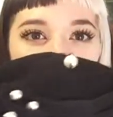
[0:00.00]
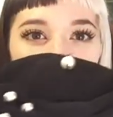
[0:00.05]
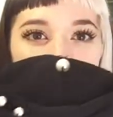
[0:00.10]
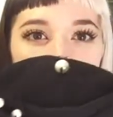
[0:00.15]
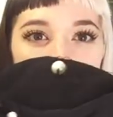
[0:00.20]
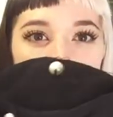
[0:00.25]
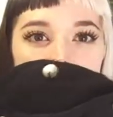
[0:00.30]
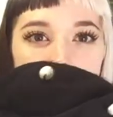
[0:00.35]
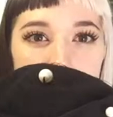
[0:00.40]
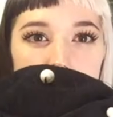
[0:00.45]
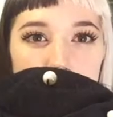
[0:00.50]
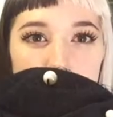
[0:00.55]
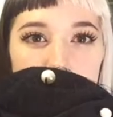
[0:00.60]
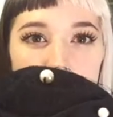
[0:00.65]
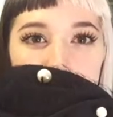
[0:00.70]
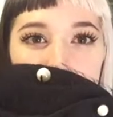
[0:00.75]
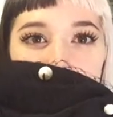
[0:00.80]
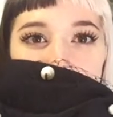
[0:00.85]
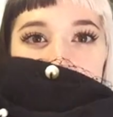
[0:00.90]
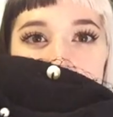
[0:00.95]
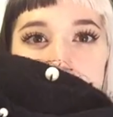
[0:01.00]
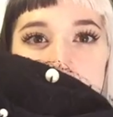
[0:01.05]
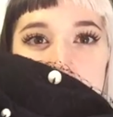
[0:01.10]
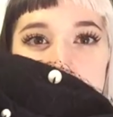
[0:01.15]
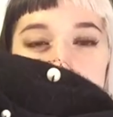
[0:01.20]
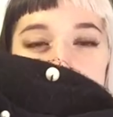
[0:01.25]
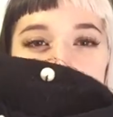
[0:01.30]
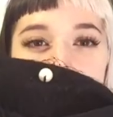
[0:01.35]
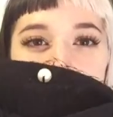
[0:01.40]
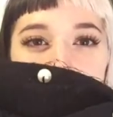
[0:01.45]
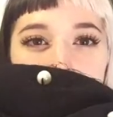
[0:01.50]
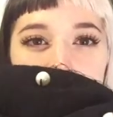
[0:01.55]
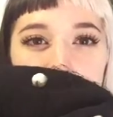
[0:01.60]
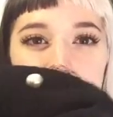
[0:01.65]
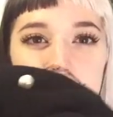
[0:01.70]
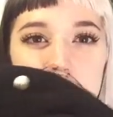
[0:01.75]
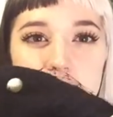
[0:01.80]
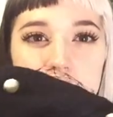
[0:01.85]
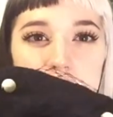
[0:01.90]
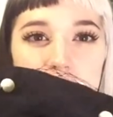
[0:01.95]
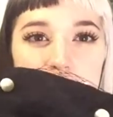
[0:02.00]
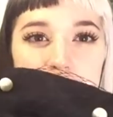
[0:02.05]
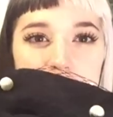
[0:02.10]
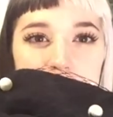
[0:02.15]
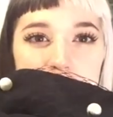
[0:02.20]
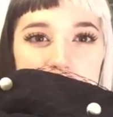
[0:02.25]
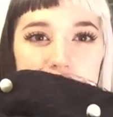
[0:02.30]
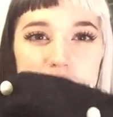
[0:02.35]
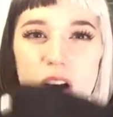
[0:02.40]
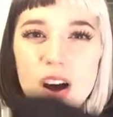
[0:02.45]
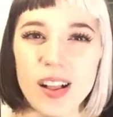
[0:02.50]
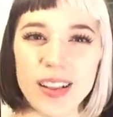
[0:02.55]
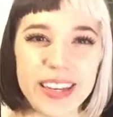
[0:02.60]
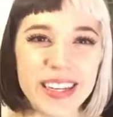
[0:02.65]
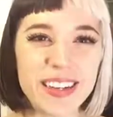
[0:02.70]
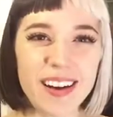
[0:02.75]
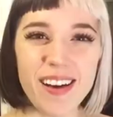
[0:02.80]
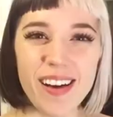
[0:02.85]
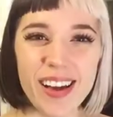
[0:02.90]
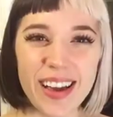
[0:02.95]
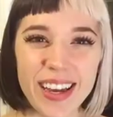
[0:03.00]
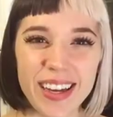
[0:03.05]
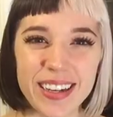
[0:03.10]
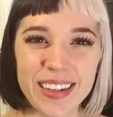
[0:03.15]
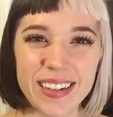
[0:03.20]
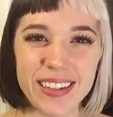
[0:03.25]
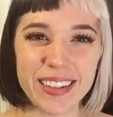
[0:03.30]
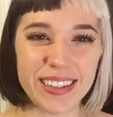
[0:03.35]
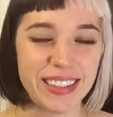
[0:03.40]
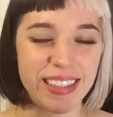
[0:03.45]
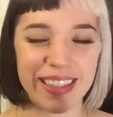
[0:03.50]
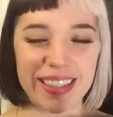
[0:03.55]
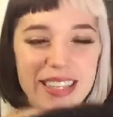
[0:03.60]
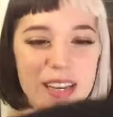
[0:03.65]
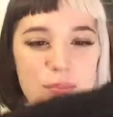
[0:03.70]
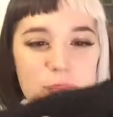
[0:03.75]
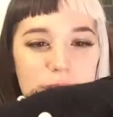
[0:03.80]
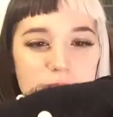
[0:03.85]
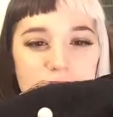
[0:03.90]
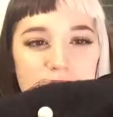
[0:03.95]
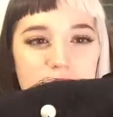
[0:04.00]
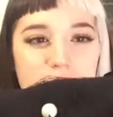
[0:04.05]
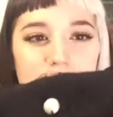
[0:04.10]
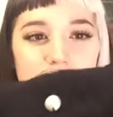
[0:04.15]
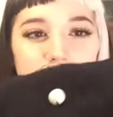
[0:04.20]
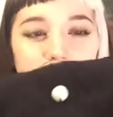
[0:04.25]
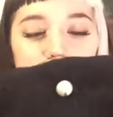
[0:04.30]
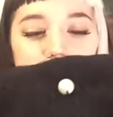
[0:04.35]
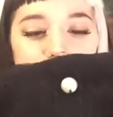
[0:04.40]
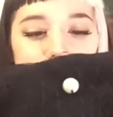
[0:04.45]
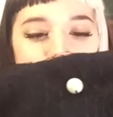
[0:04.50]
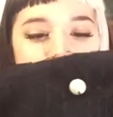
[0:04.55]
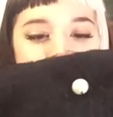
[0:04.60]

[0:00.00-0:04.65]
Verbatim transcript: Dot beret. Dolly Dot is something like that.